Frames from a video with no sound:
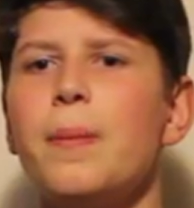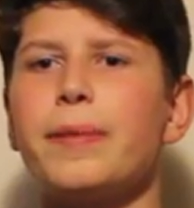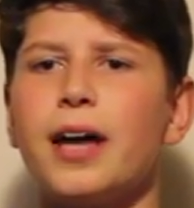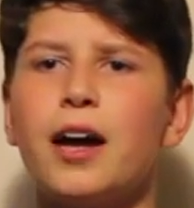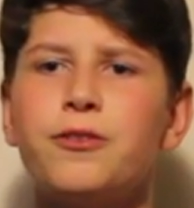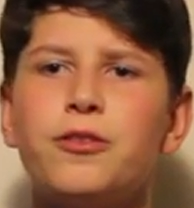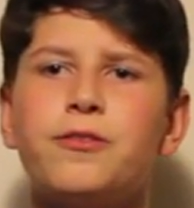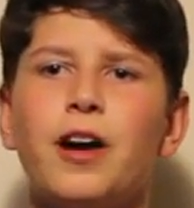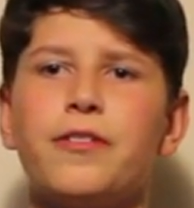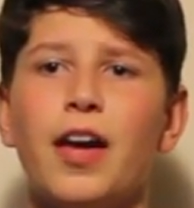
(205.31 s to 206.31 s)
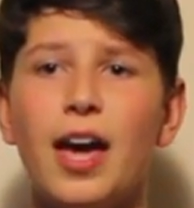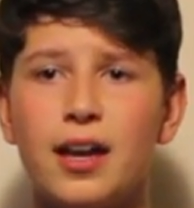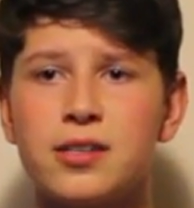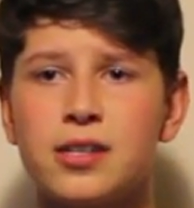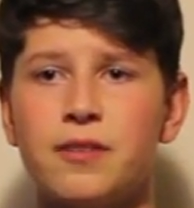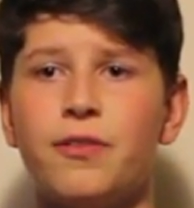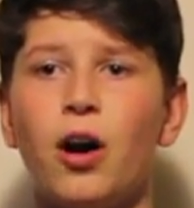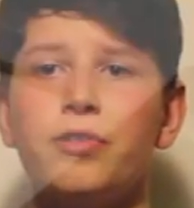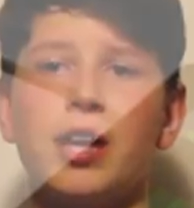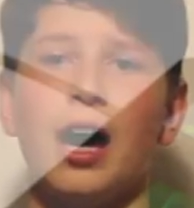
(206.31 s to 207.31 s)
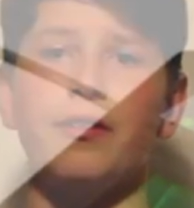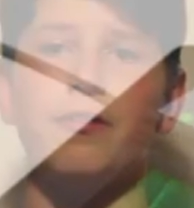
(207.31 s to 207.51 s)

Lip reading: but the iPhone 5S evolved to have